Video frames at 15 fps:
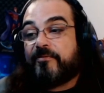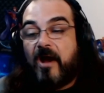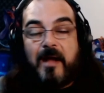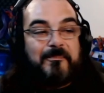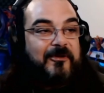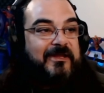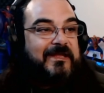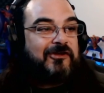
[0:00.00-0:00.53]

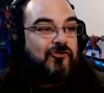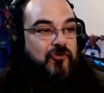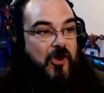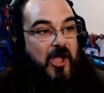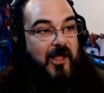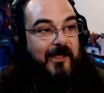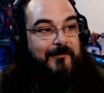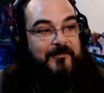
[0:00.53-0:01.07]
property
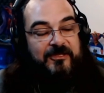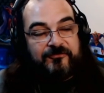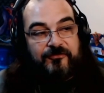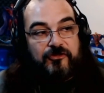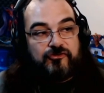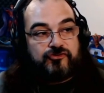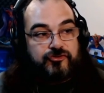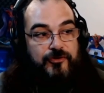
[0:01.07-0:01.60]
crime
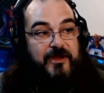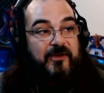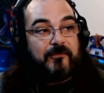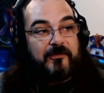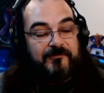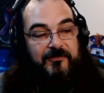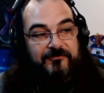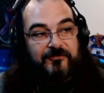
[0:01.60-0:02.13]
is the
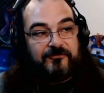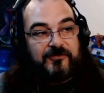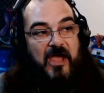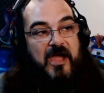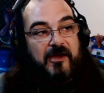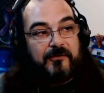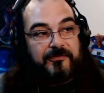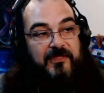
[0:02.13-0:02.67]
trigger of this
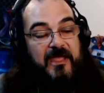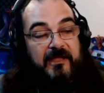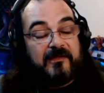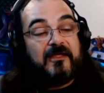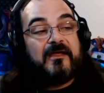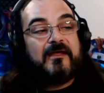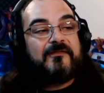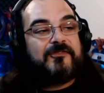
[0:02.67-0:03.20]
entire thing.
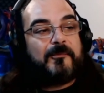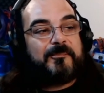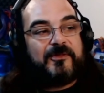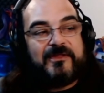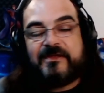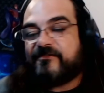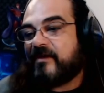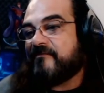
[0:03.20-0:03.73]
The
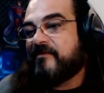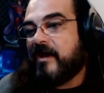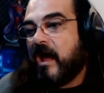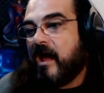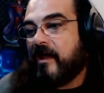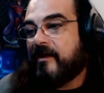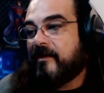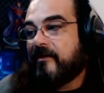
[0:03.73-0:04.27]
police have
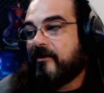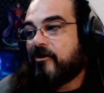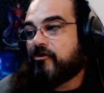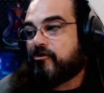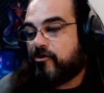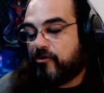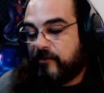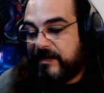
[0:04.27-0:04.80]
not
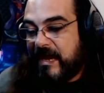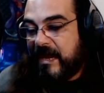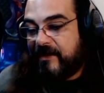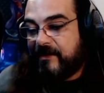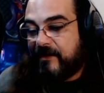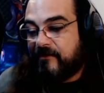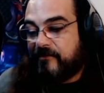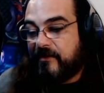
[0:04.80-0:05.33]

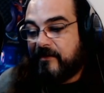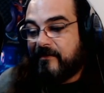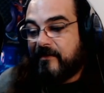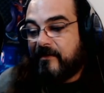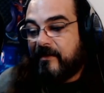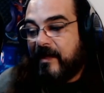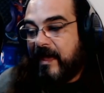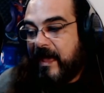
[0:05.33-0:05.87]
created
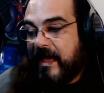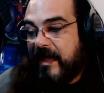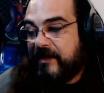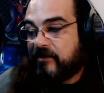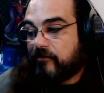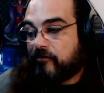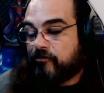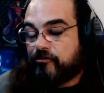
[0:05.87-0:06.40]

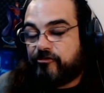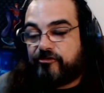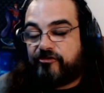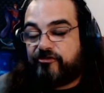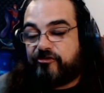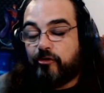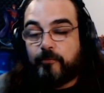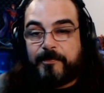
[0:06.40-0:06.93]
a
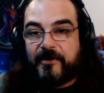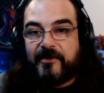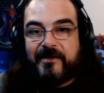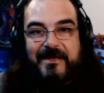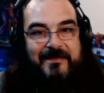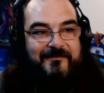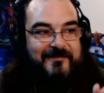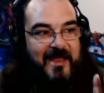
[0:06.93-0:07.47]
super
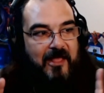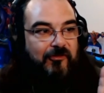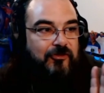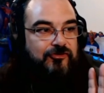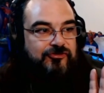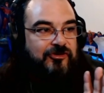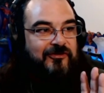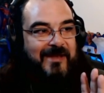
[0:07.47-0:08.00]

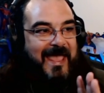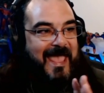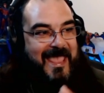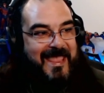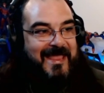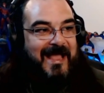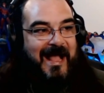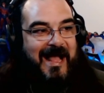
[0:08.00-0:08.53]
intelligent
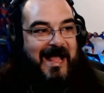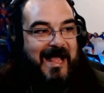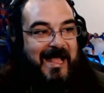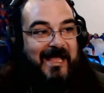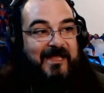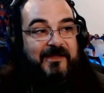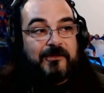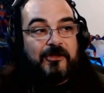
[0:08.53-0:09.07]

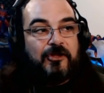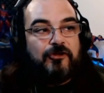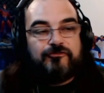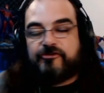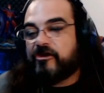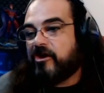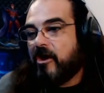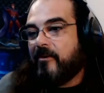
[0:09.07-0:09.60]
AI
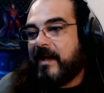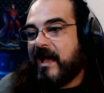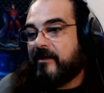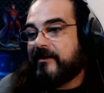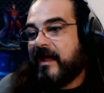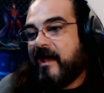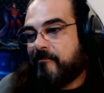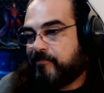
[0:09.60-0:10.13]
to go
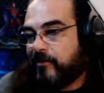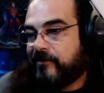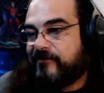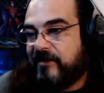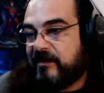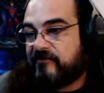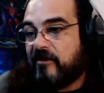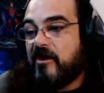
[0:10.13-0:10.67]
out and
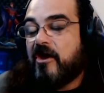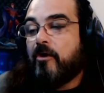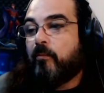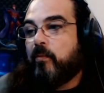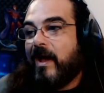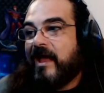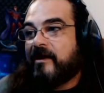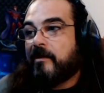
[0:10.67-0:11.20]
predict
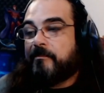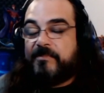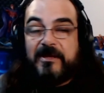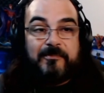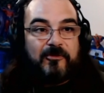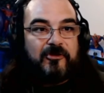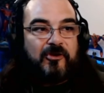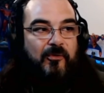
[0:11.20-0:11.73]
when
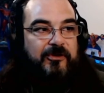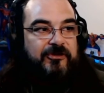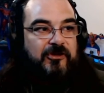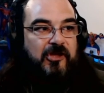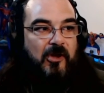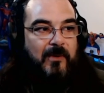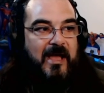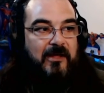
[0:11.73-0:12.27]
people are going to
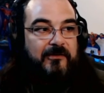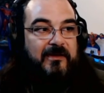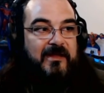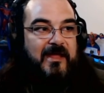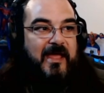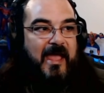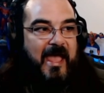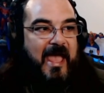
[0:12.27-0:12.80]
go out
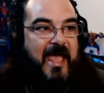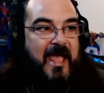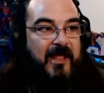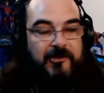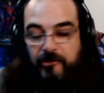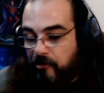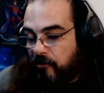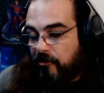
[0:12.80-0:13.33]

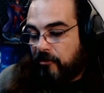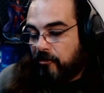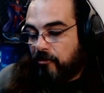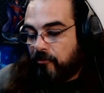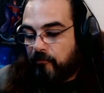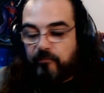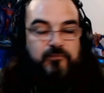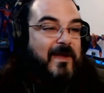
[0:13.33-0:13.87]
and
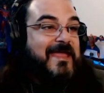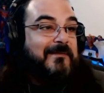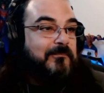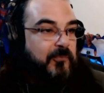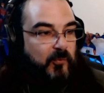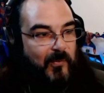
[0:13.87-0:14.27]
rape